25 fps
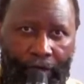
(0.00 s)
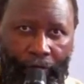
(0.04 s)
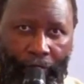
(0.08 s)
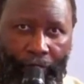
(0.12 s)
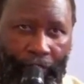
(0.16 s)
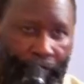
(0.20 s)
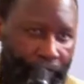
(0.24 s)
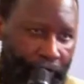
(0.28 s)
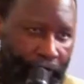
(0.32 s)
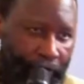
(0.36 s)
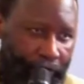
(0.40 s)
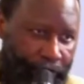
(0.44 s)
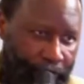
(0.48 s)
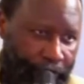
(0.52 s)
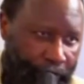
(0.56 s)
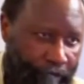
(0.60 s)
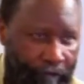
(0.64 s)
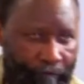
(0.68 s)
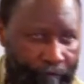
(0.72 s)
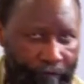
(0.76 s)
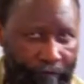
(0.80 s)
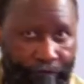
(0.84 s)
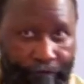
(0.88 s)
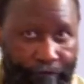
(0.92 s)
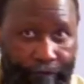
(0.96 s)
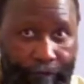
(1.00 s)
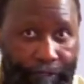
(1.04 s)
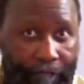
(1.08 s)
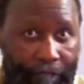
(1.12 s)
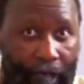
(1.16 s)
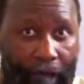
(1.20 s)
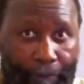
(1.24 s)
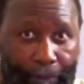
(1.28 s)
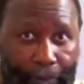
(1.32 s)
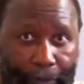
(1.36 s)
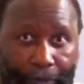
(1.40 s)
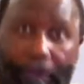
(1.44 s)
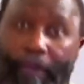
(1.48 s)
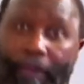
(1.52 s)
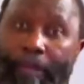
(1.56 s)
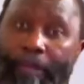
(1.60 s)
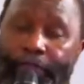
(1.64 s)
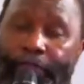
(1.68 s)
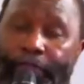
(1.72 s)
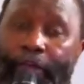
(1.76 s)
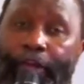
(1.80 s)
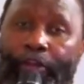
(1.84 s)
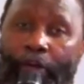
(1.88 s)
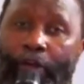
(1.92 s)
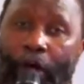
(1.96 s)
When they see these things happen,
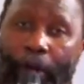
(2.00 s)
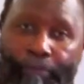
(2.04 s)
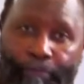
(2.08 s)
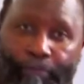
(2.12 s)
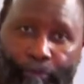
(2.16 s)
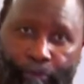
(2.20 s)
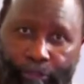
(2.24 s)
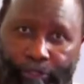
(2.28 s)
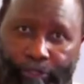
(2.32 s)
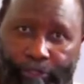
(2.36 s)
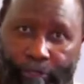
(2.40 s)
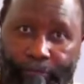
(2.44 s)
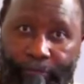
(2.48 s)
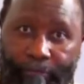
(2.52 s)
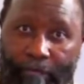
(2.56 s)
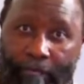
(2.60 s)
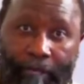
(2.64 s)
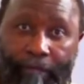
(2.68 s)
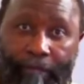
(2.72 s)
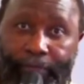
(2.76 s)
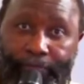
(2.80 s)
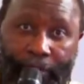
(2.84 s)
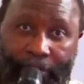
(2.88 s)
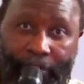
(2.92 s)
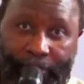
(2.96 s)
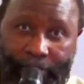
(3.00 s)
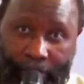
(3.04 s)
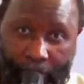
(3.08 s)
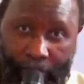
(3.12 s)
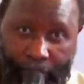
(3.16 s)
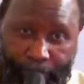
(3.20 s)
then you approach them, tell, let me